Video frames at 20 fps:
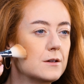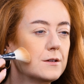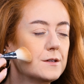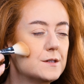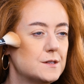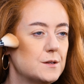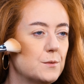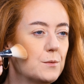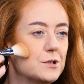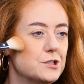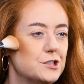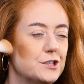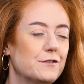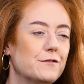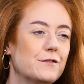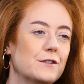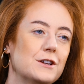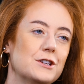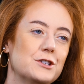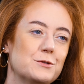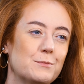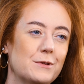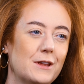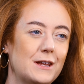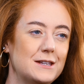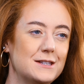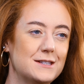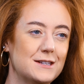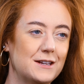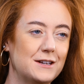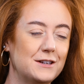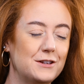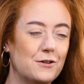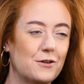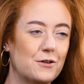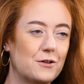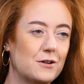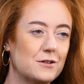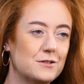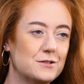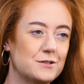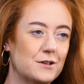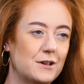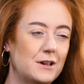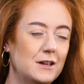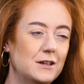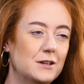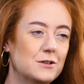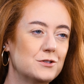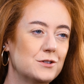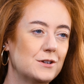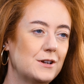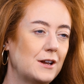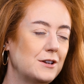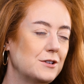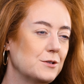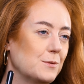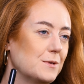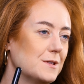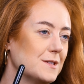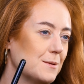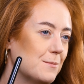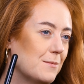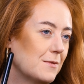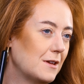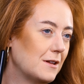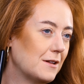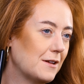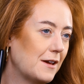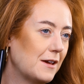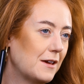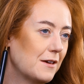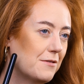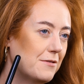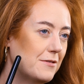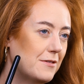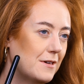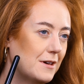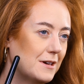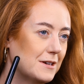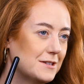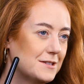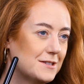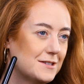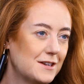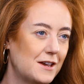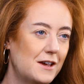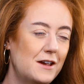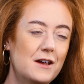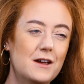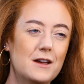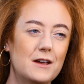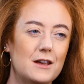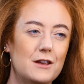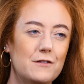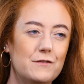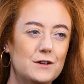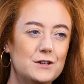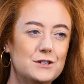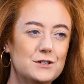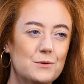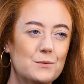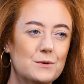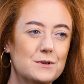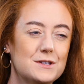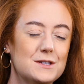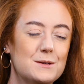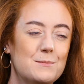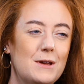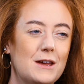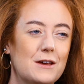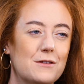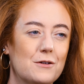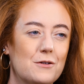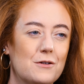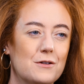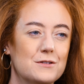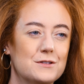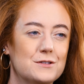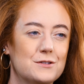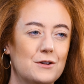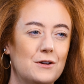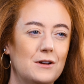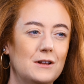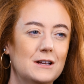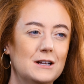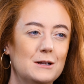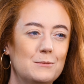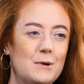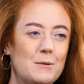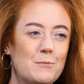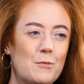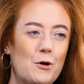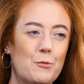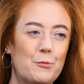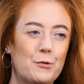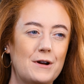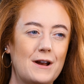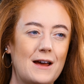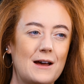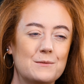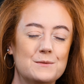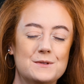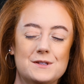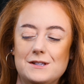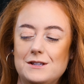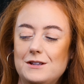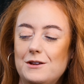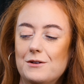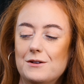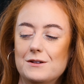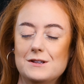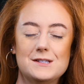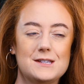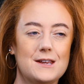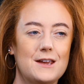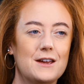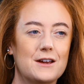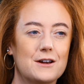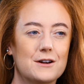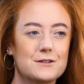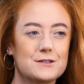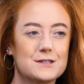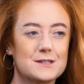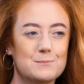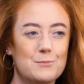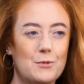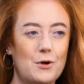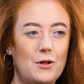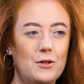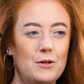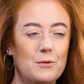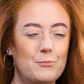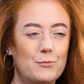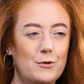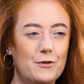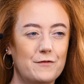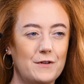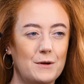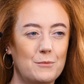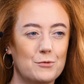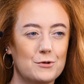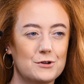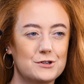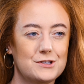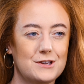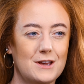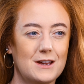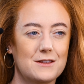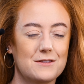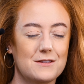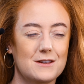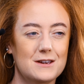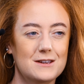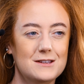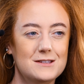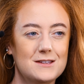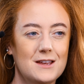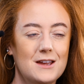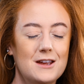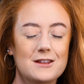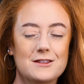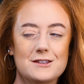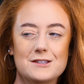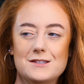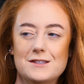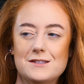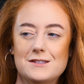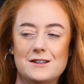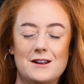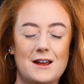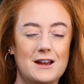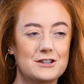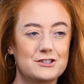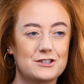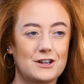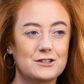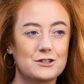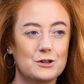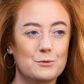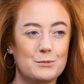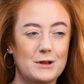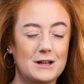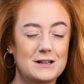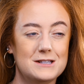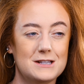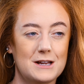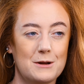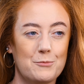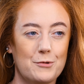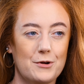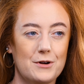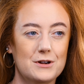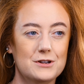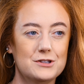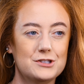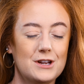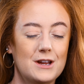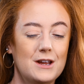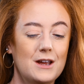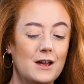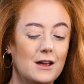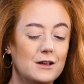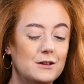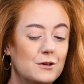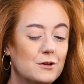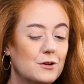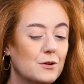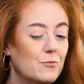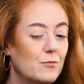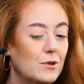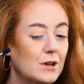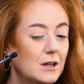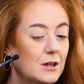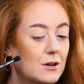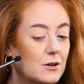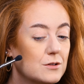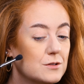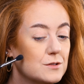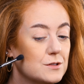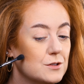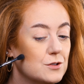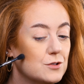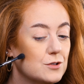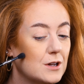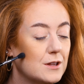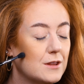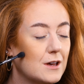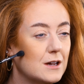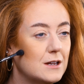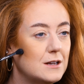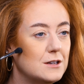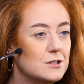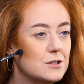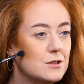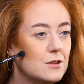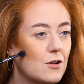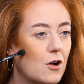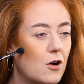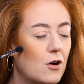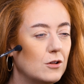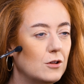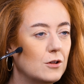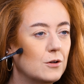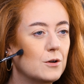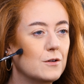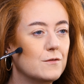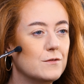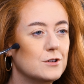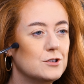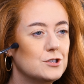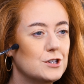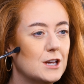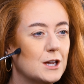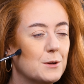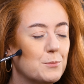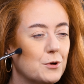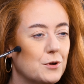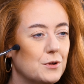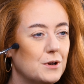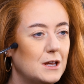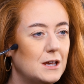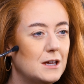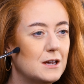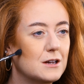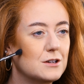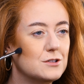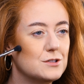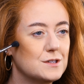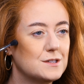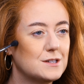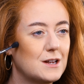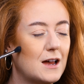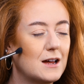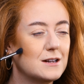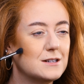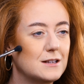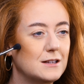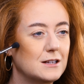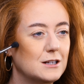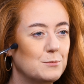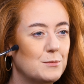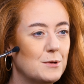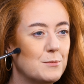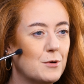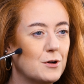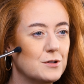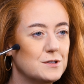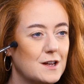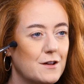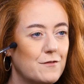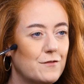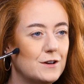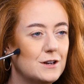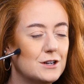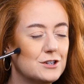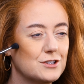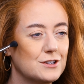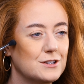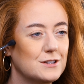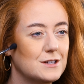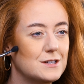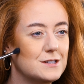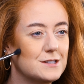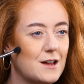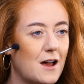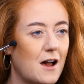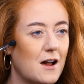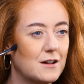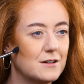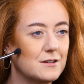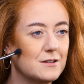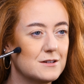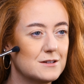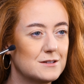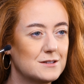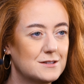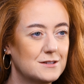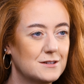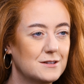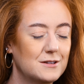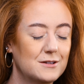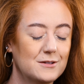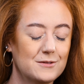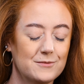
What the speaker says: So once you finish blending your contour in, you should end up with something like this. If you do want to make the contour a little bit more pronounced, you can take a small buffing brush like this. This is an eyeshadow blending brush, and you can really concentrate that into the hollow of the cheekbone here, just to add a little bit more definition and darkness.